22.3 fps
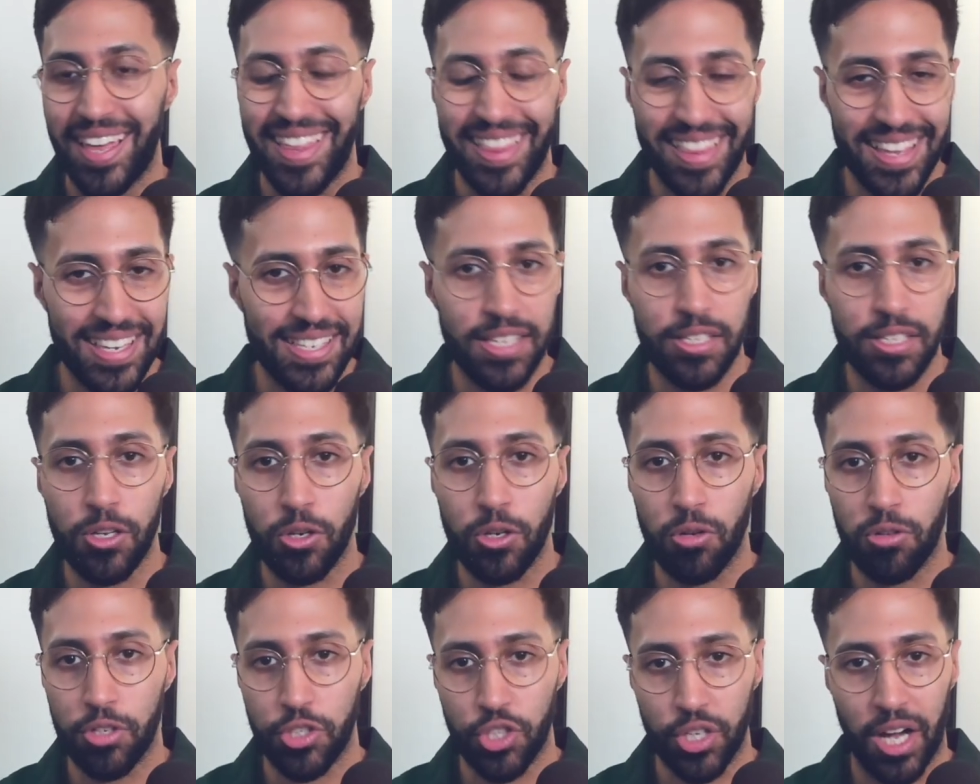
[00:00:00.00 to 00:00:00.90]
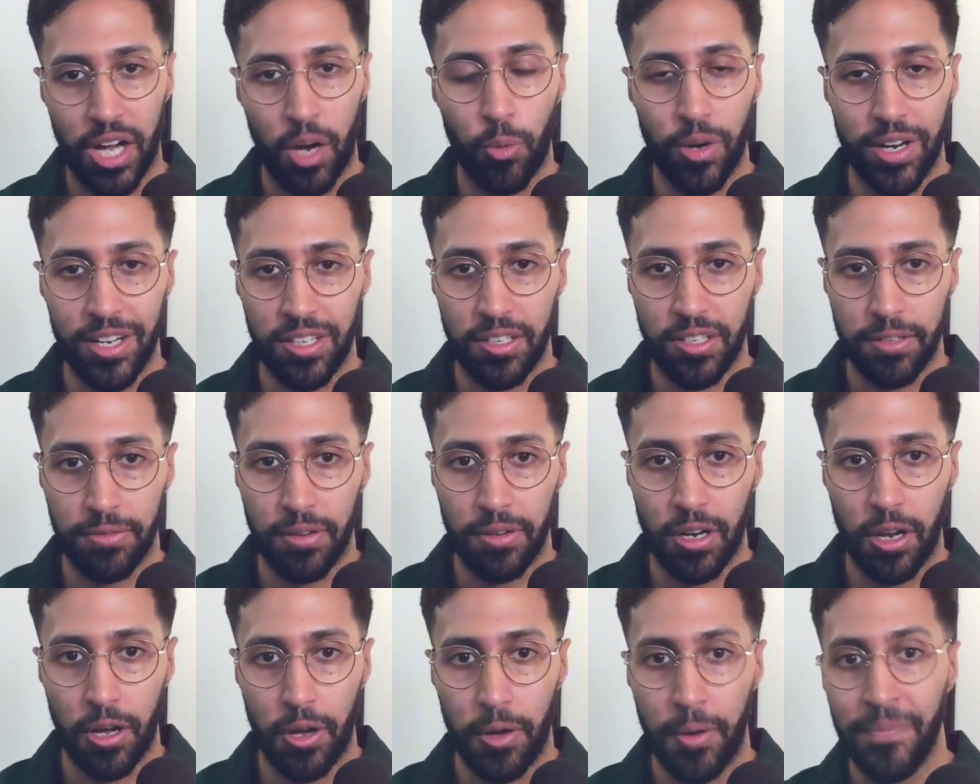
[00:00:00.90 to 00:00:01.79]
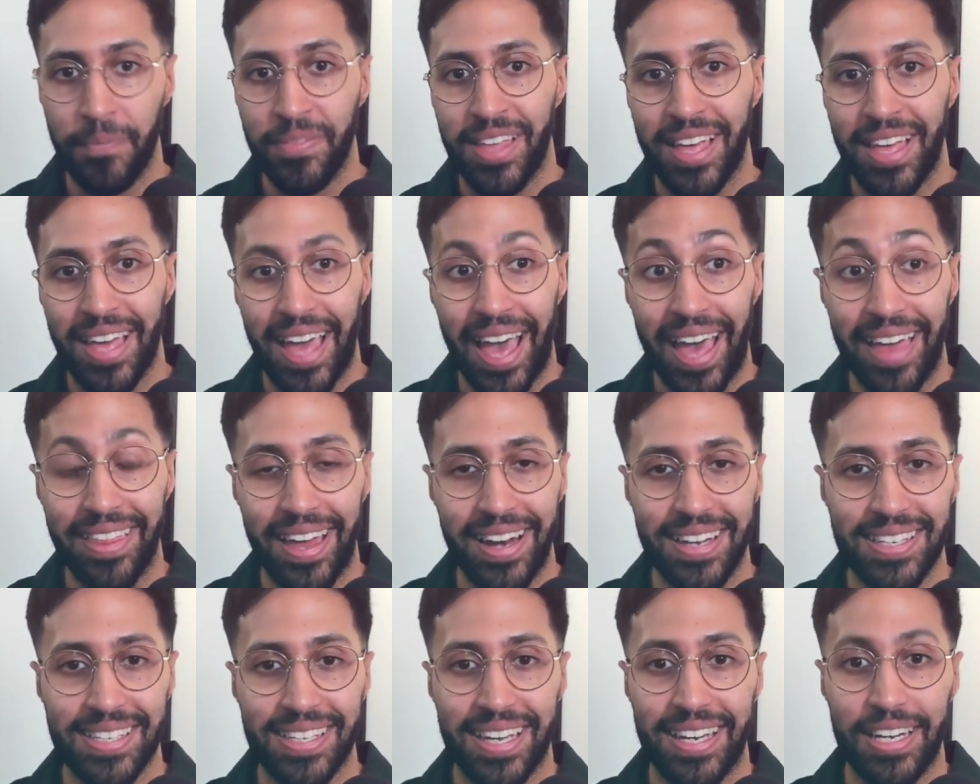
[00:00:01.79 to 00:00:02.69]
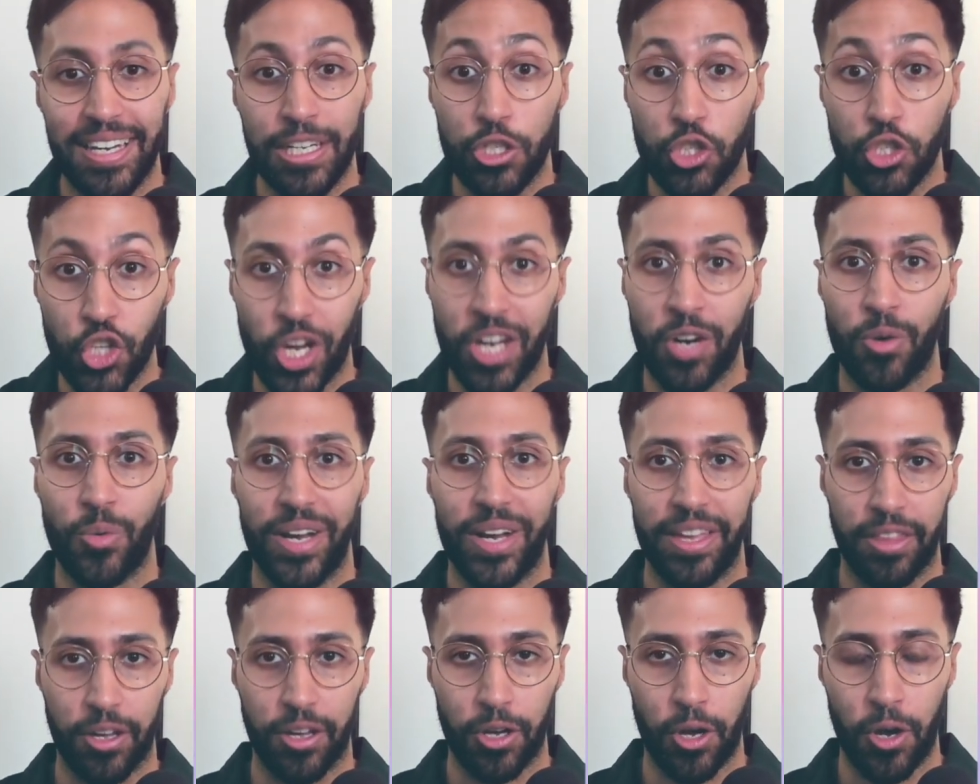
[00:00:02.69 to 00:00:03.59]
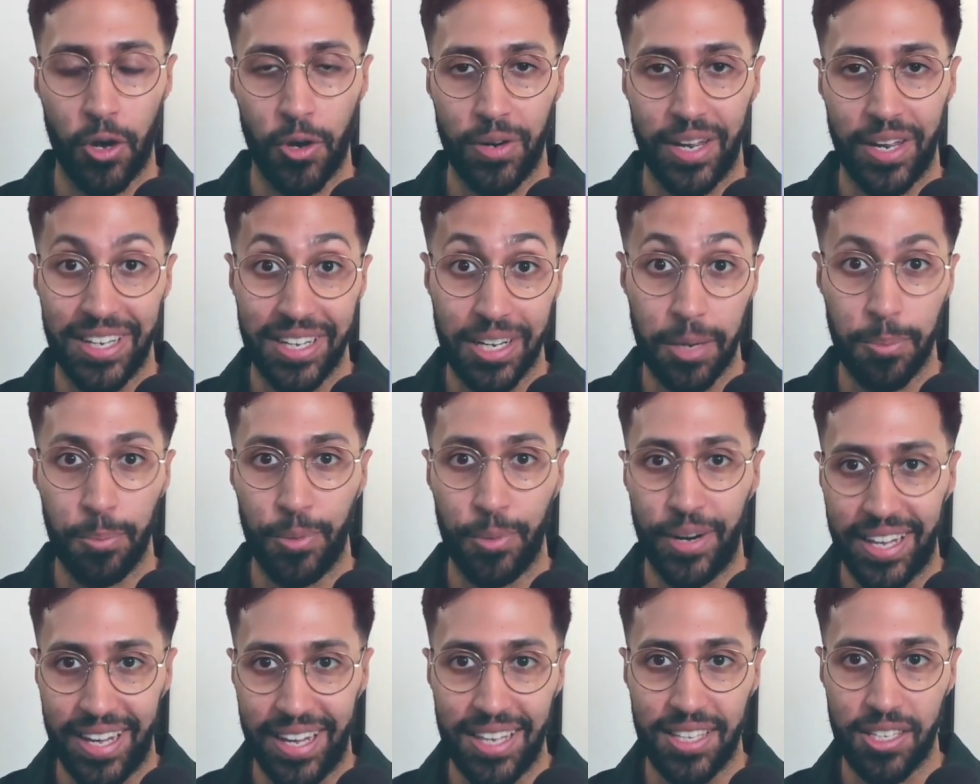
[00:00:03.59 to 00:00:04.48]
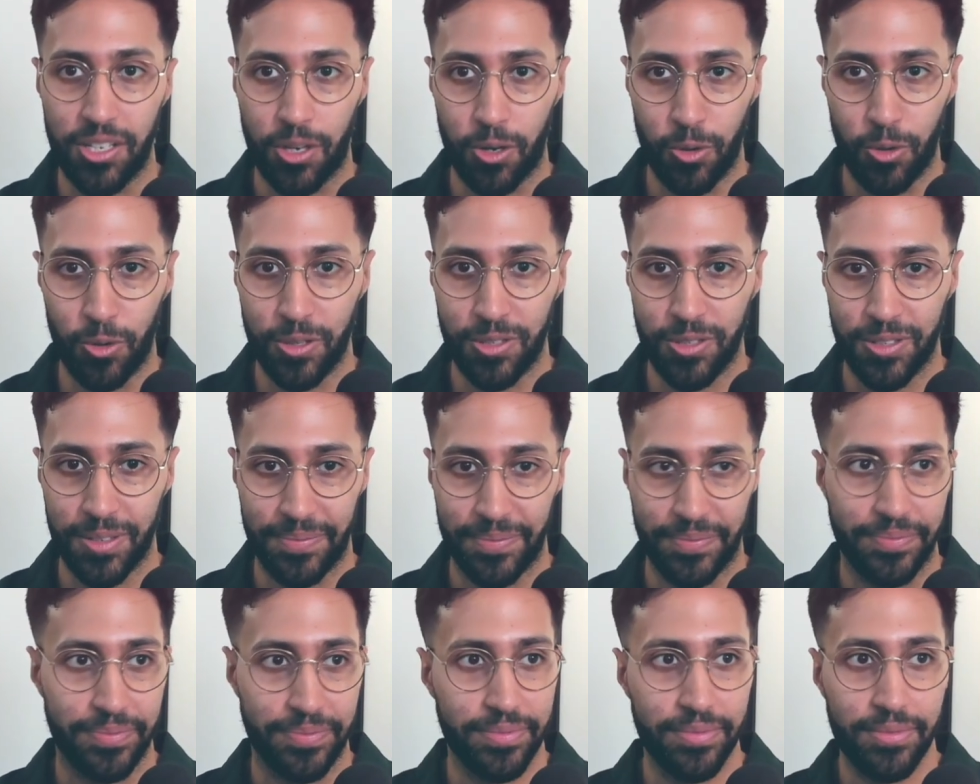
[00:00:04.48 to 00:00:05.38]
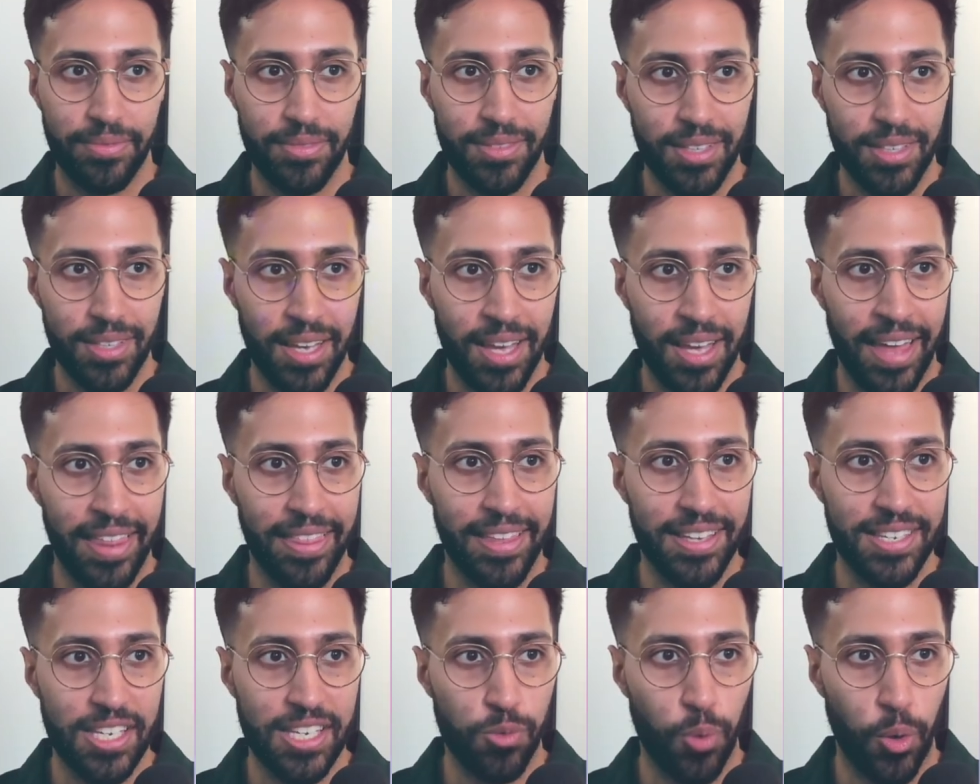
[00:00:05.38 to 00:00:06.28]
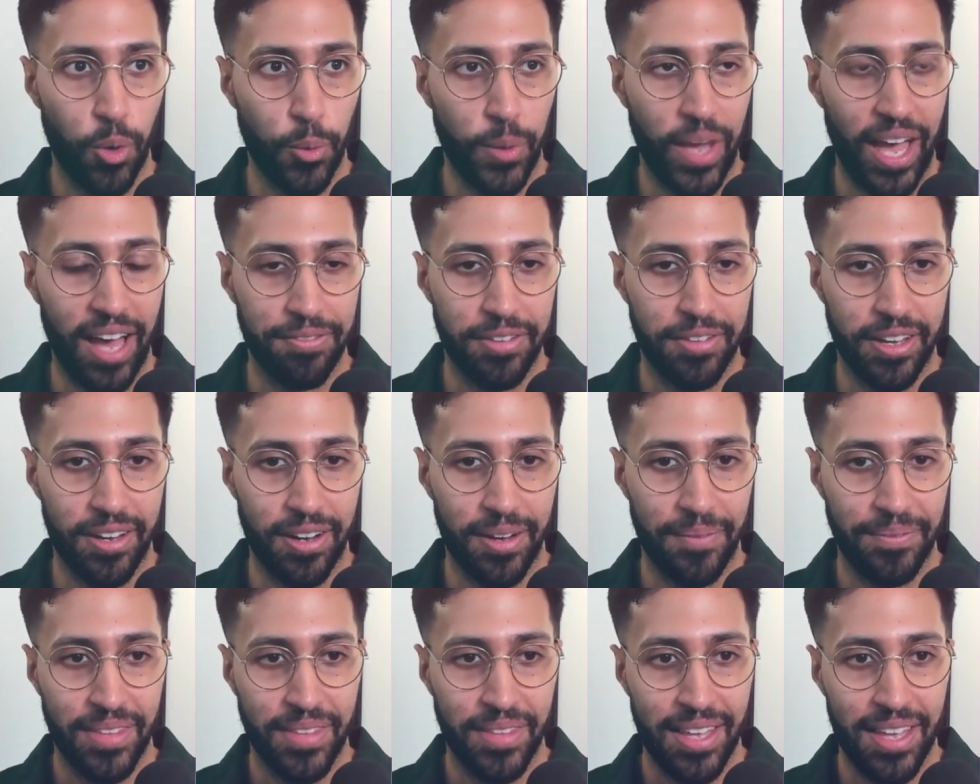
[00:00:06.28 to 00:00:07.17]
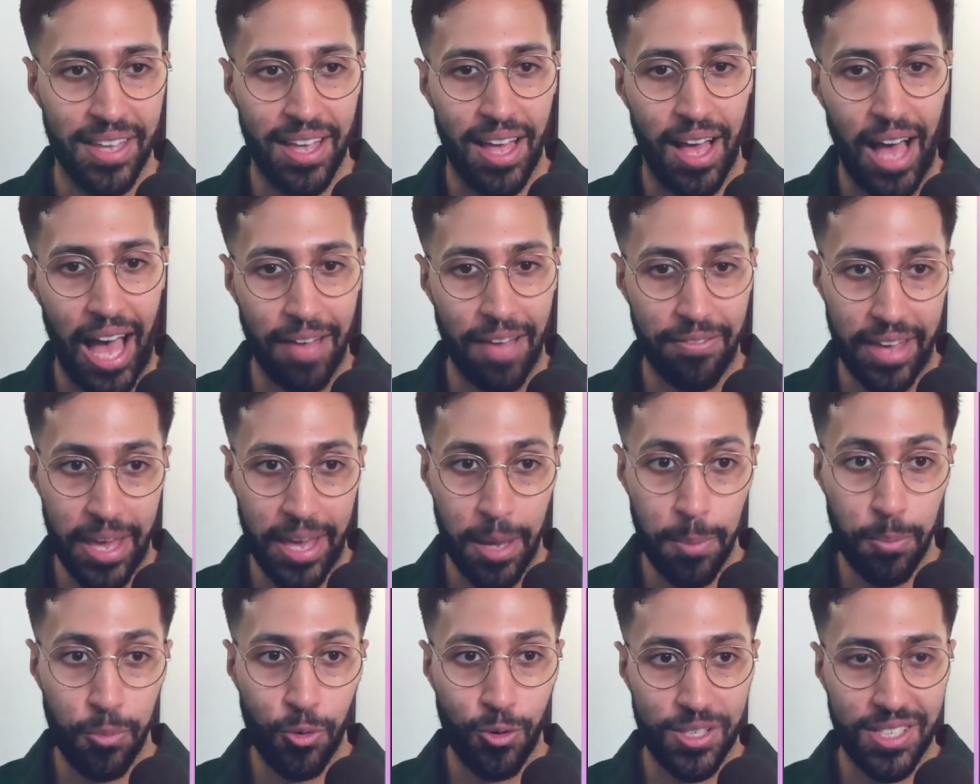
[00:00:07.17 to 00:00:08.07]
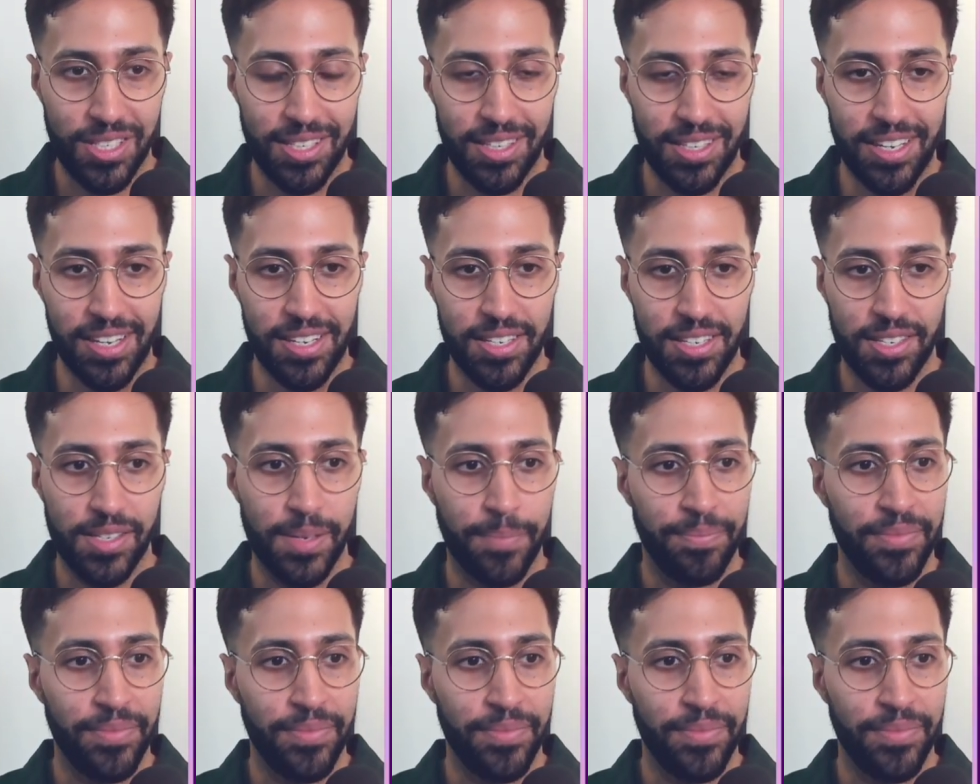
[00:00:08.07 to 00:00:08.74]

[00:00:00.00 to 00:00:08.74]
This is the logic I want it to follow. And then it's going to generate the code and you can bring it into Claude. And this is what we have here. I've imported this.